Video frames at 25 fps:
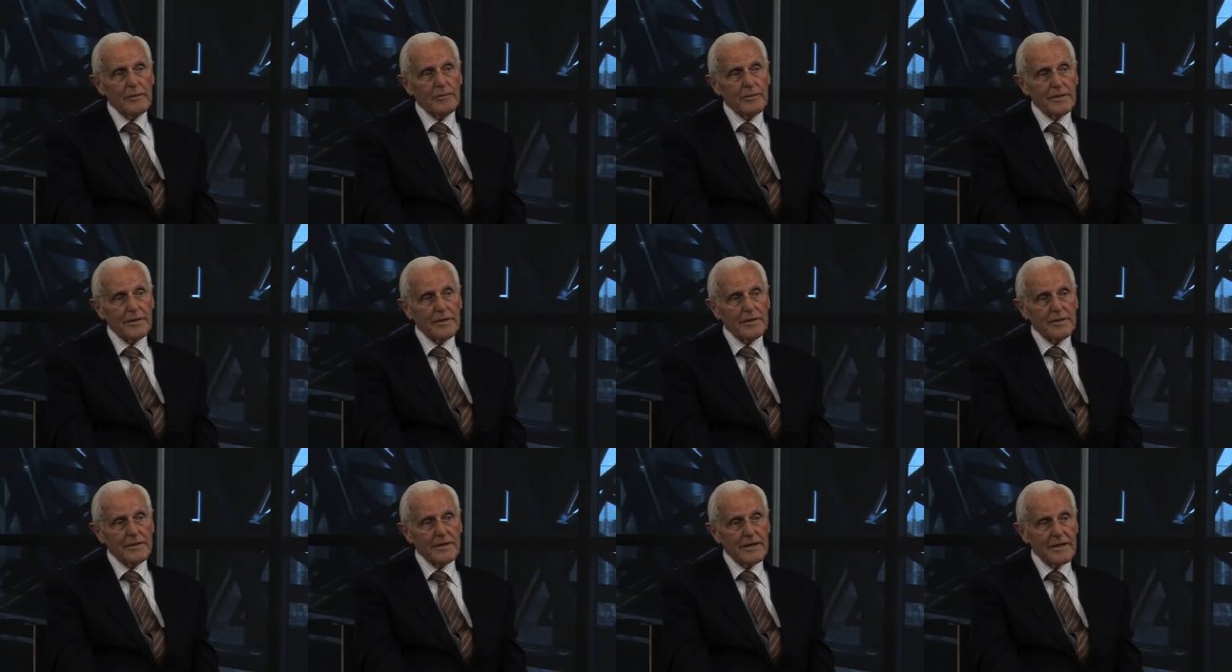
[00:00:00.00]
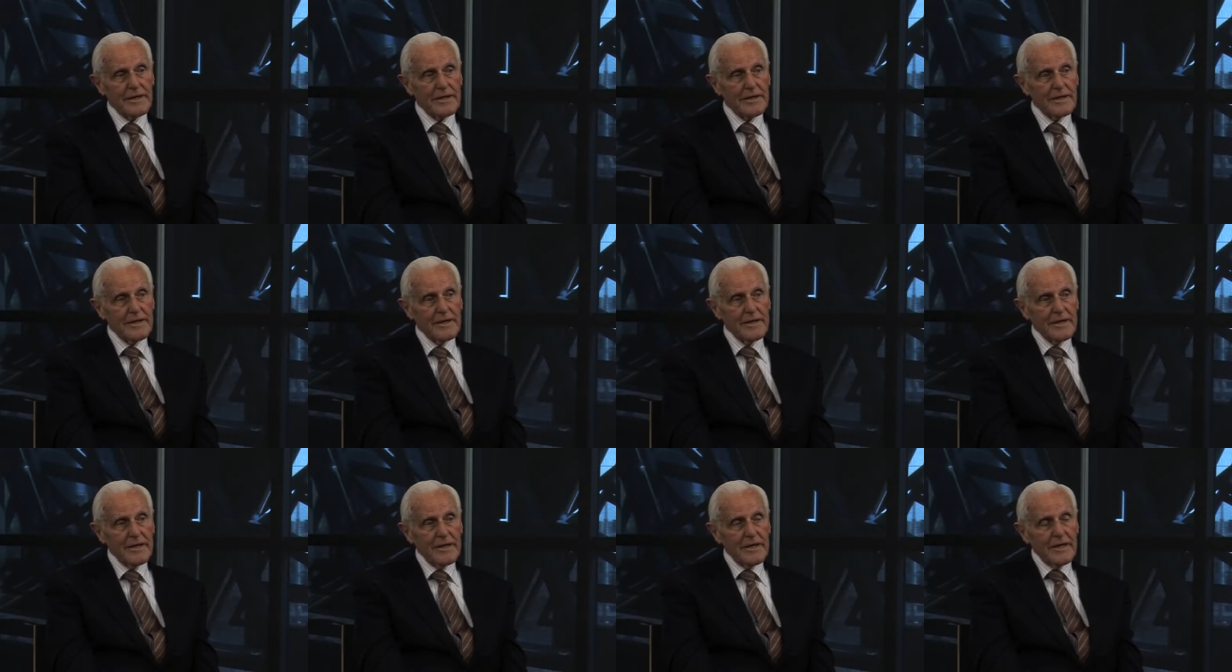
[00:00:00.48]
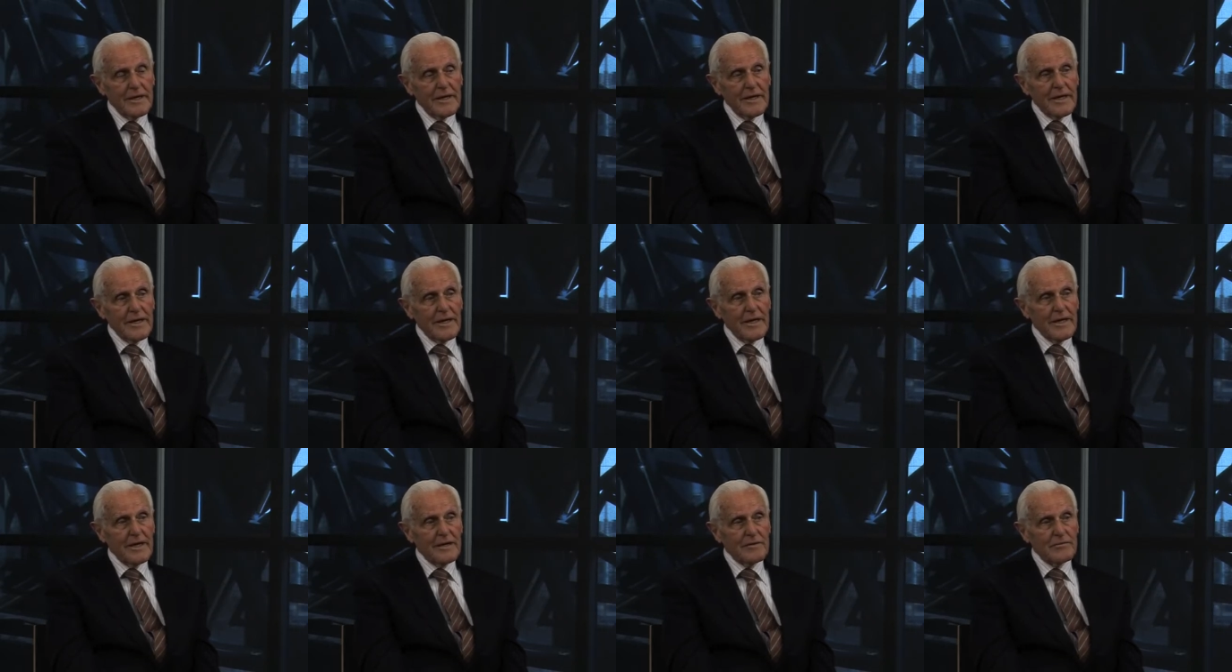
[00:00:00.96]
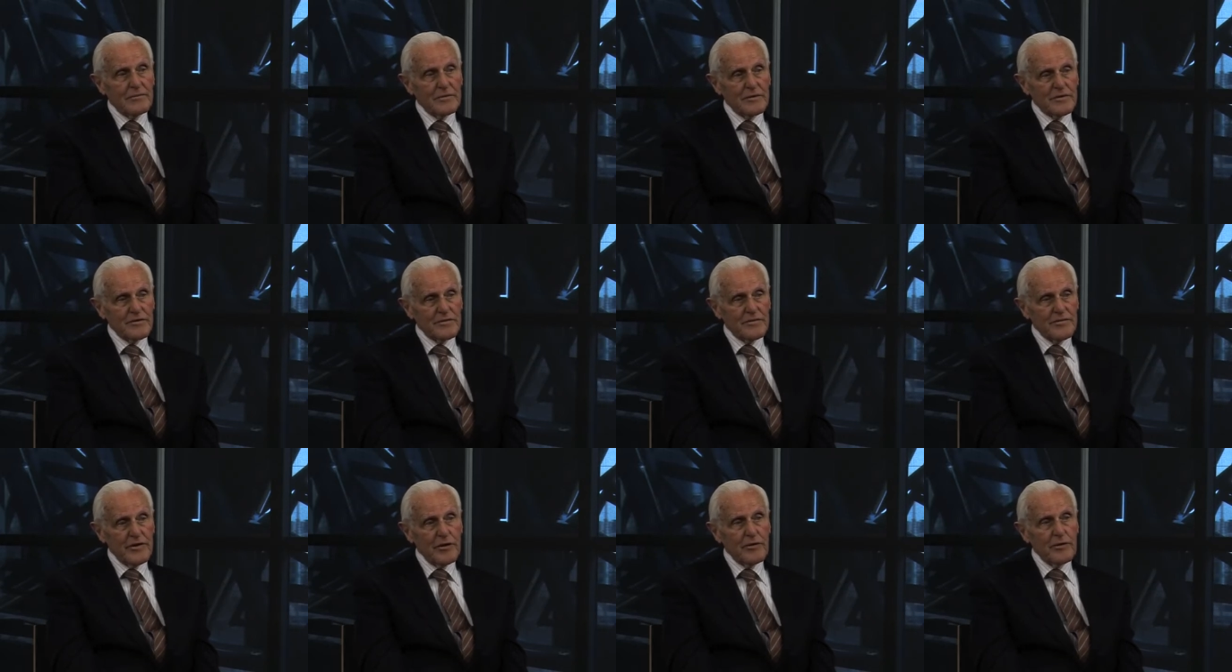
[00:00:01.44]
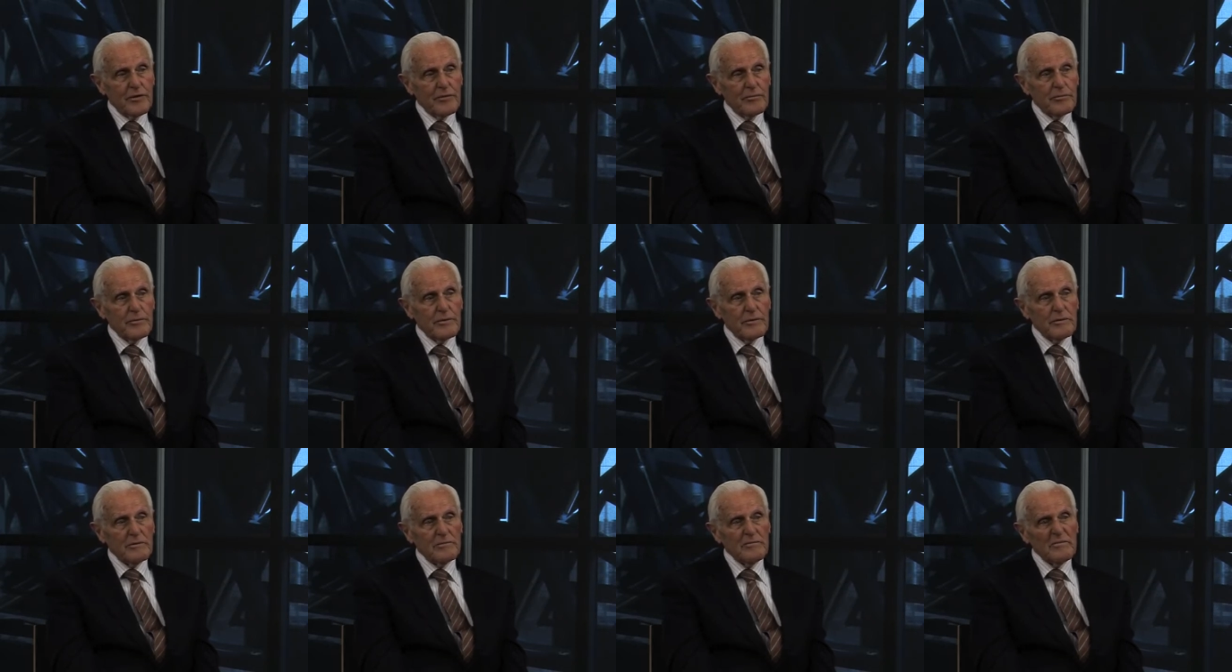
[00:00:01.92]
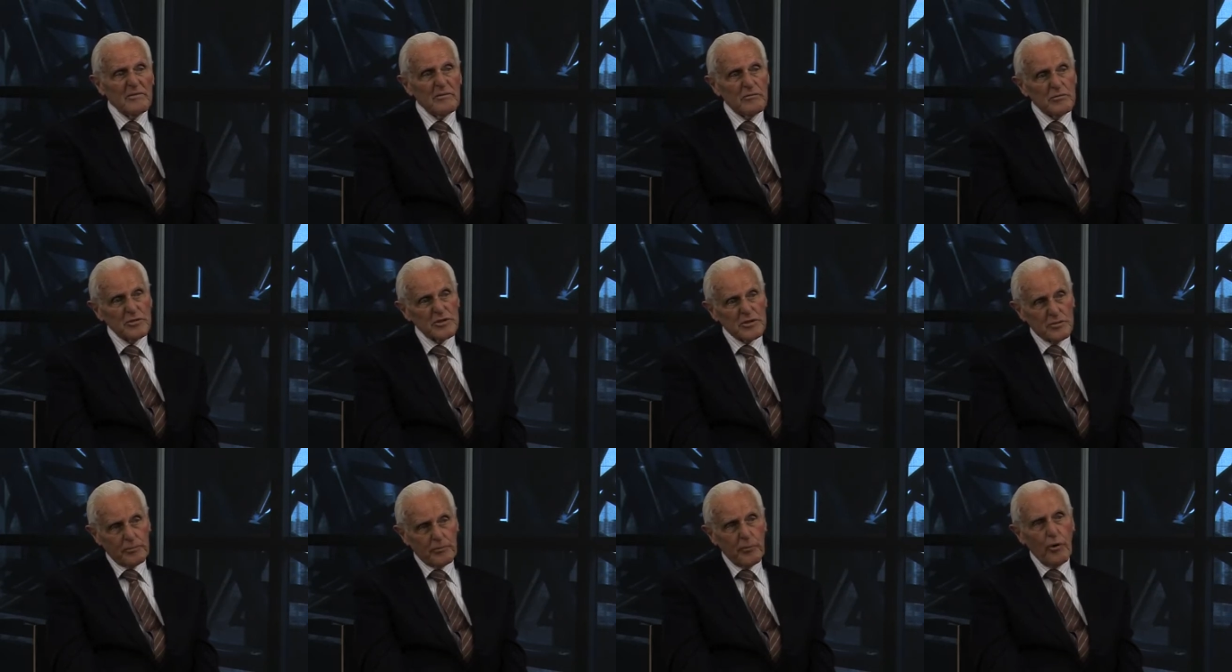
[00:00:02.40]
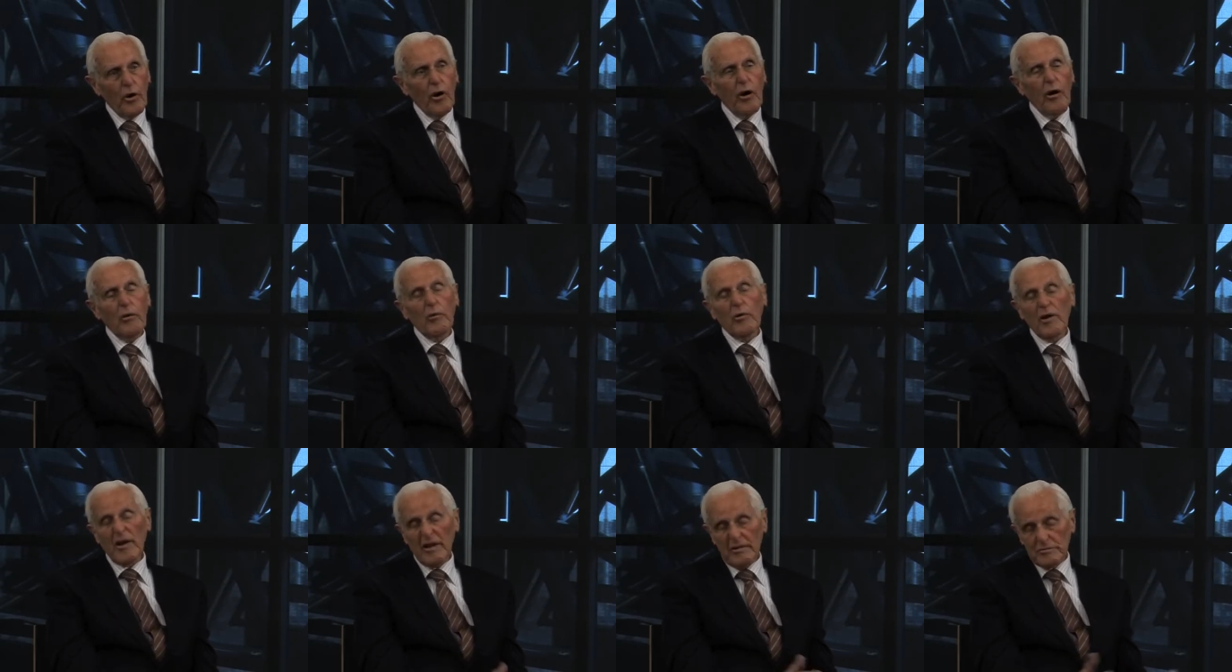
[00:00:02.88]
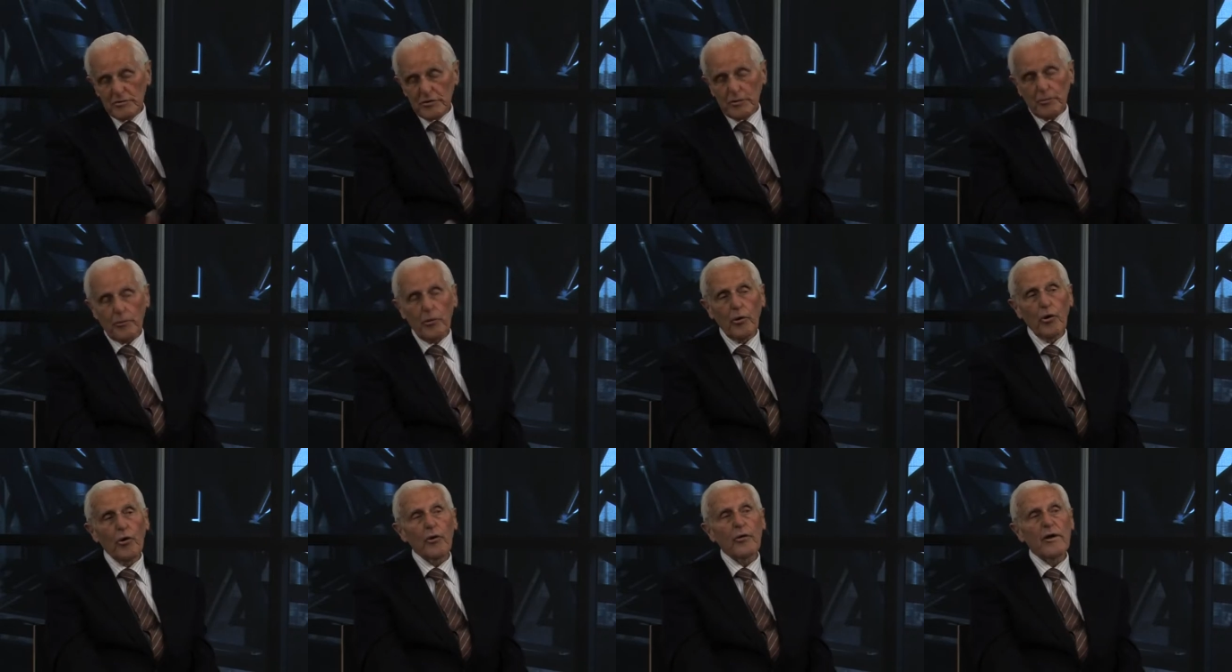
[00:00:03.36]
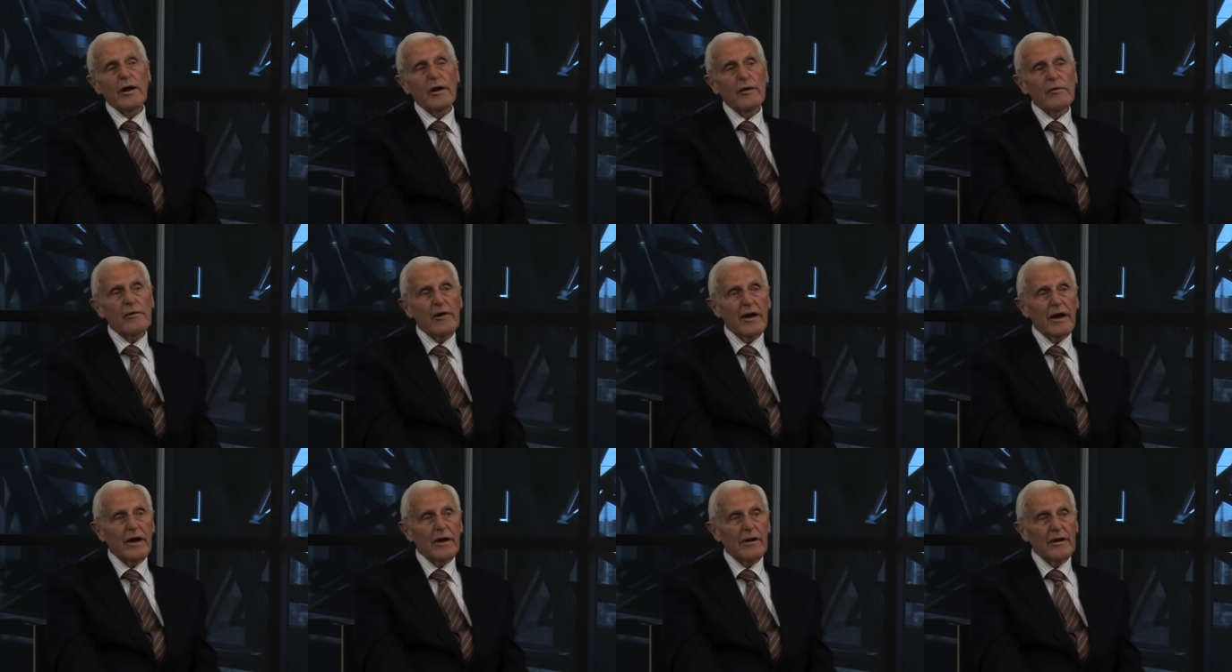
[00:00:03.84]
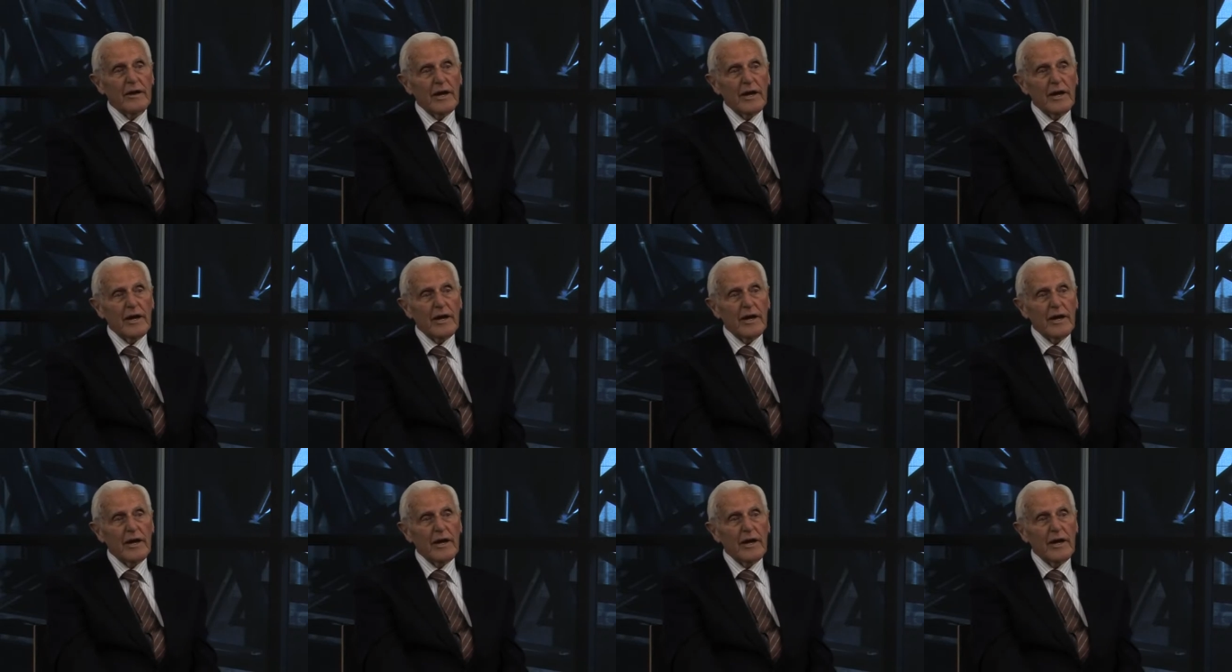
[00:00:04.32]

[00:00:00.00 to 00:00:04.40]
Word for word: But uh, it was very, it was a poor, well, it was a poor area,